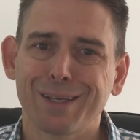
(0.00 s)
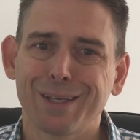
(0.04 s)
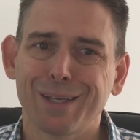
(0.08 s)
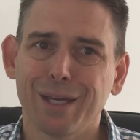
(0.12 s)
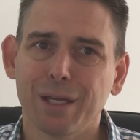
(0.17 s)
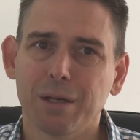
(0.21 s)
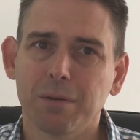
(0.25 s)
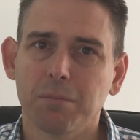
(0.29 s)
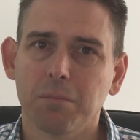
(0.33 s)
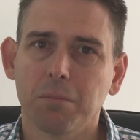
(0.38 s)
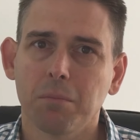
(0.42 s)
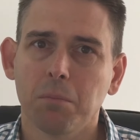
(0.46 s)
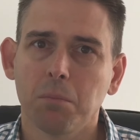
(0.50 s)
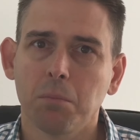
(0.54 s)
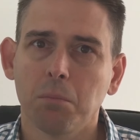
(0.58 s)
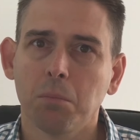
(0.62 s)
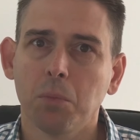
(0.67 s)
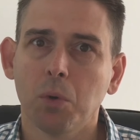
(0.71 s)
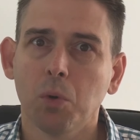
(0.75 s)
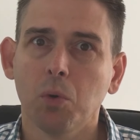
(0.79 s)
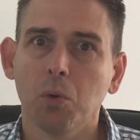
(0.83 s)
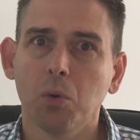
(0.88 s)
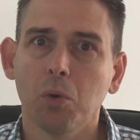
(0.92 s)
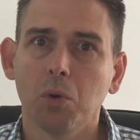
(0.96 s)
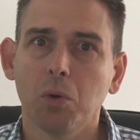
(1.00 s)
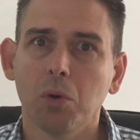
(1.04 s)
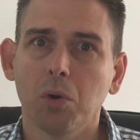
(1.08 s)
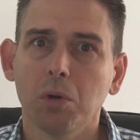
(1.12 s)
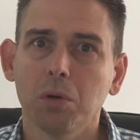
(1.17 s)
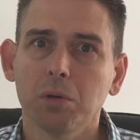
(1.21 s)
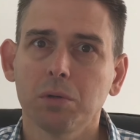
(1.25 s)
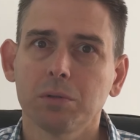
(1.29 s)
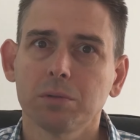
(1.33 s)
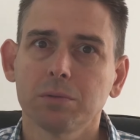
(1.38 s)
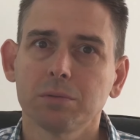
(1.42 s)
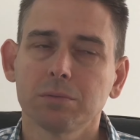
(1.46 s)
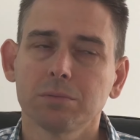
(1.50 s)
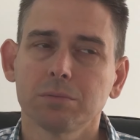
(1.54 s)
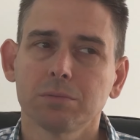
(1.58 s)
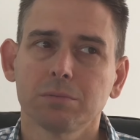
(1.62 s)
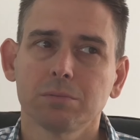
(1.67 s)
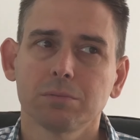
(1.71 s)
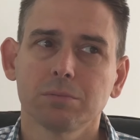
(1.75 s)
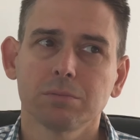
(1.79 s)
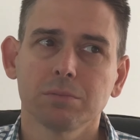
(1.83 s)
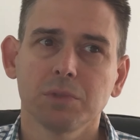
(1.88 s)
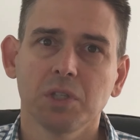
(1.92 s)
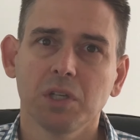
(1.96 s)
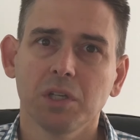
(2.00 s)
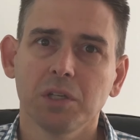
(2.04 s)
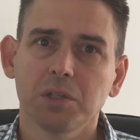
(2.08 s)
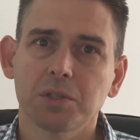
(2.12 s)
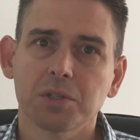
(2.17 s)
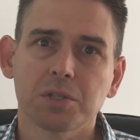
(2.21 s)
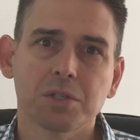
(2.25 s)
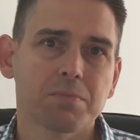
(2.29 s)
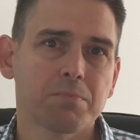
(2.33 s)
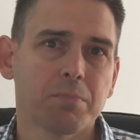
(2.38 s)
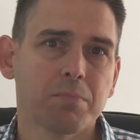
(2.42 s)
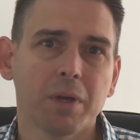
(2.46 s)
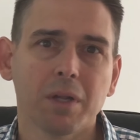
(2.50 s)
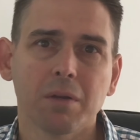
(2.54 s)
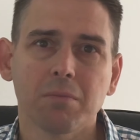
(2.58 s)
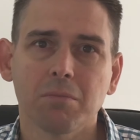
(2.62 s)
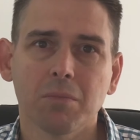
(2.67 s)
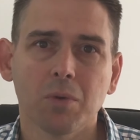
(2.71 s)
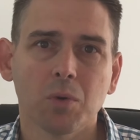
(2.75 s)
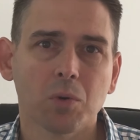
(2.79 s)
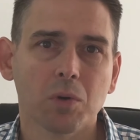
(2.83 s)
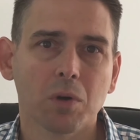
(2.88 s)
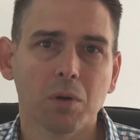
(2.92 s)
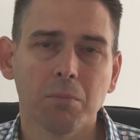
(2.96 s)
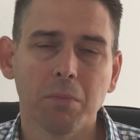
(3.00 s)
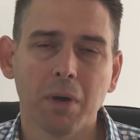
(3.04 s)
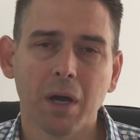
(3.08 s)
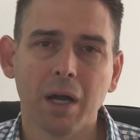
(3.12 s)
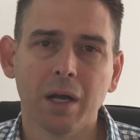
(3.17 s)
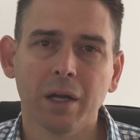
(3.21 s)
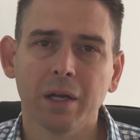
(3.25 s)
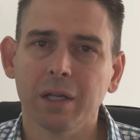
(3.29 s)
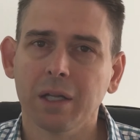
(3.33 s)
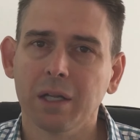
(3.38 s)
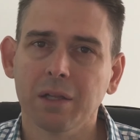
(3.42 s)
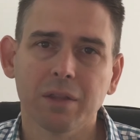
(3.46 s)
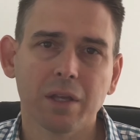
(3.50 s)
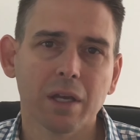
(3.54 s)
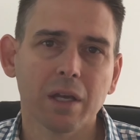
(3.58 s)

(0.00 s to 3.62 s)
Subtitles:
get more, you need to spend more on marketing.